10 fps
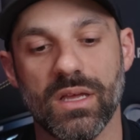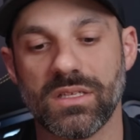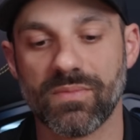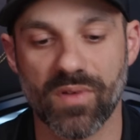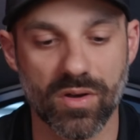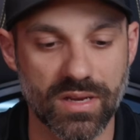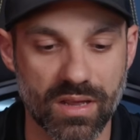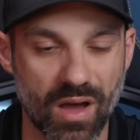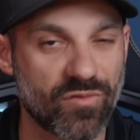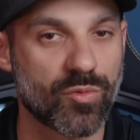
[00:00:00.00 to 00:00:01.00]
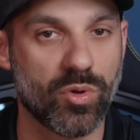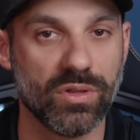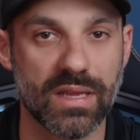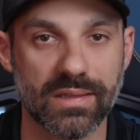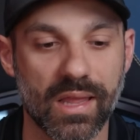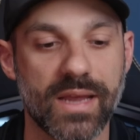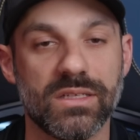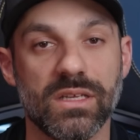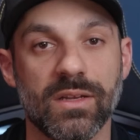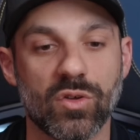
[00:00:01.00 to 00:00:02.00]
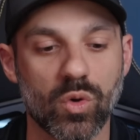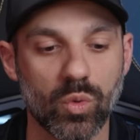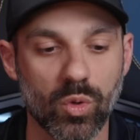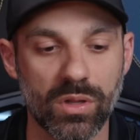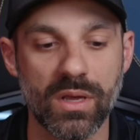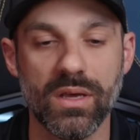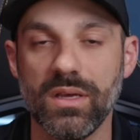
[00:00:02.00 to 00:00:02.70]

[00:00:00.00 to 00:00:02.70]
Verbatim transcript: It's very comfortable and light and cool.